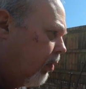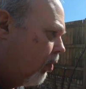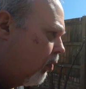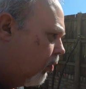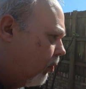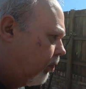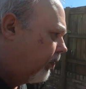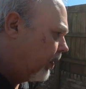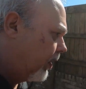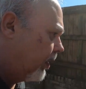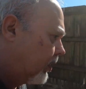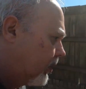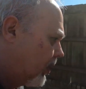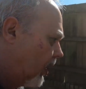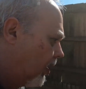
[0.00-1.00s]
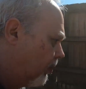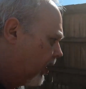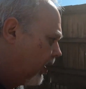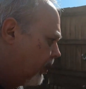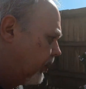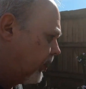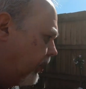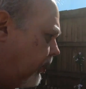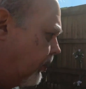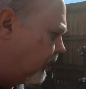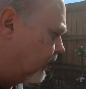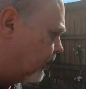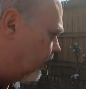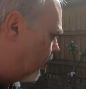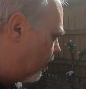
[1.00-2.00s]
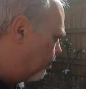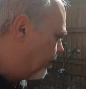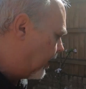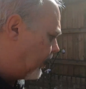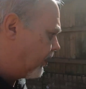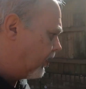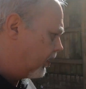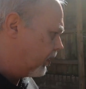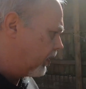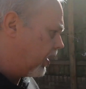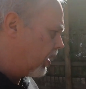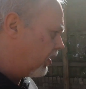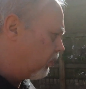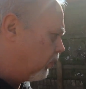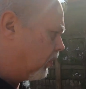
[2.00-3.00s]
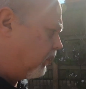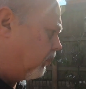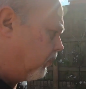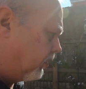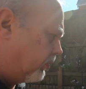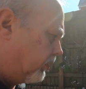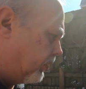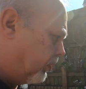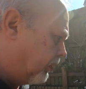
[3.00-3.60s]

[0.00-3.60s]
hopefully the stabilization's a lot better than the other one was.